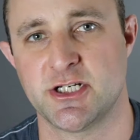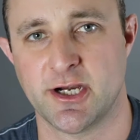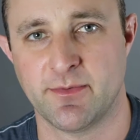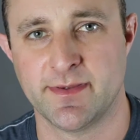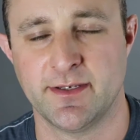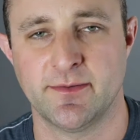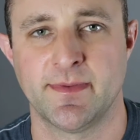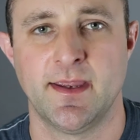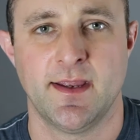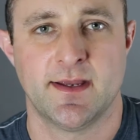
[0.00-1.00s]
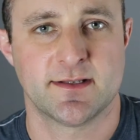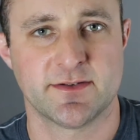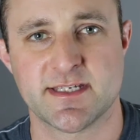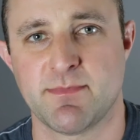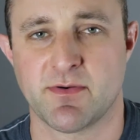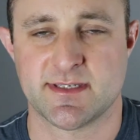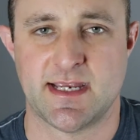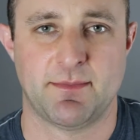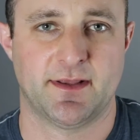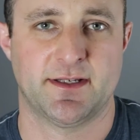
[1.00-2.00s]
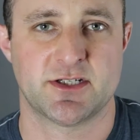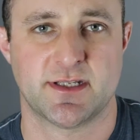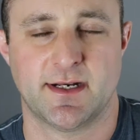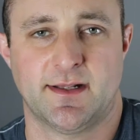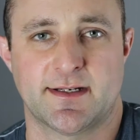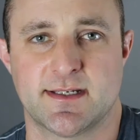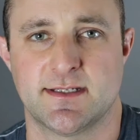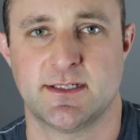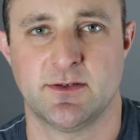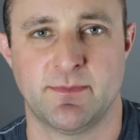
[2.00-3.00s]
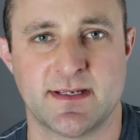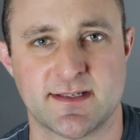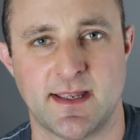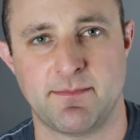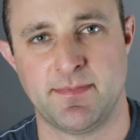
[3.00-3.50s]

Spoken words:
share it with you. A little smoked salmon lunch that I like to do. Basically, I